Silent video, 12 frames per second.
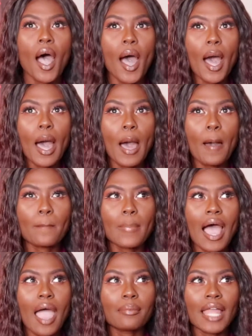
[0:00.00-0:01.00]

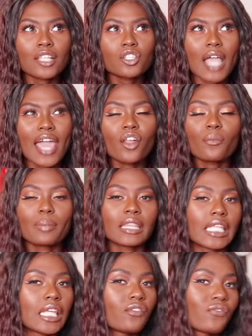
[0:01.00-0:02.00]
I don't
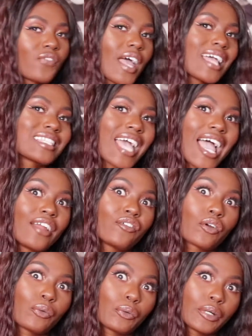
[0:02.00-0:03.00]
believe that I
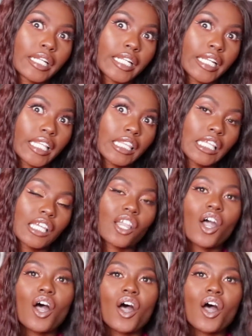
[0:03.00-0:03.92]
recorded anything